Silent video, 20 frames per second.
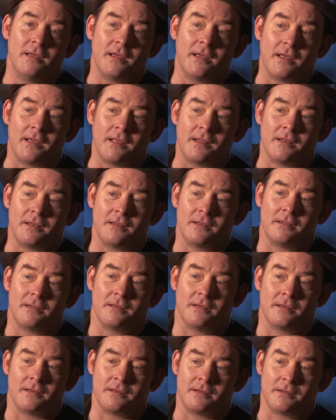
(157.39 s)
And,
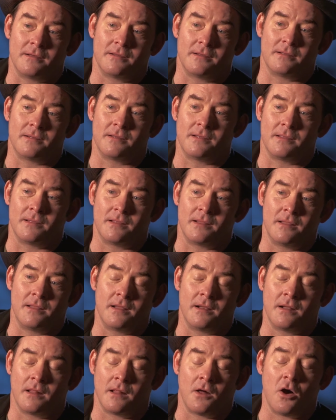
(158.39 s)
uh, and
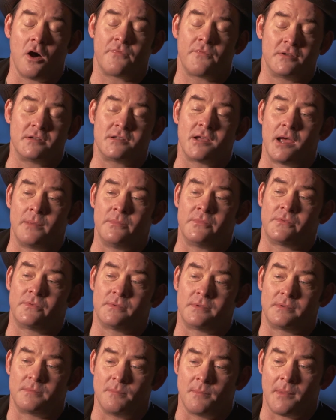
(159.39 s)
then
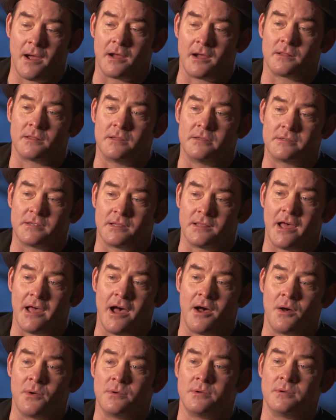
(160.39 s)
oftentimes Michael is
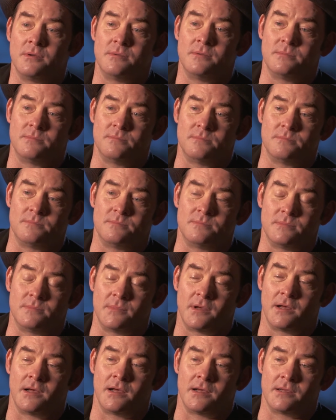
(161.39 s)
allowed
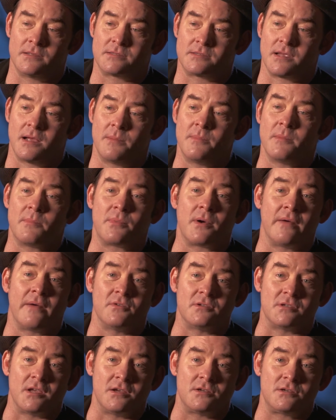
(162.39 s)
uh, some
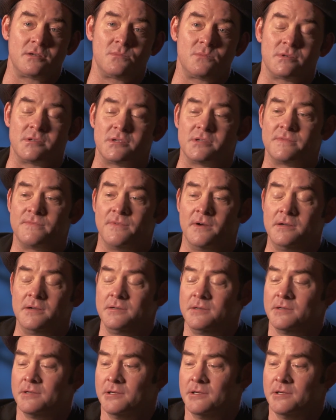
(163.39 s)
improvisation, which is fun.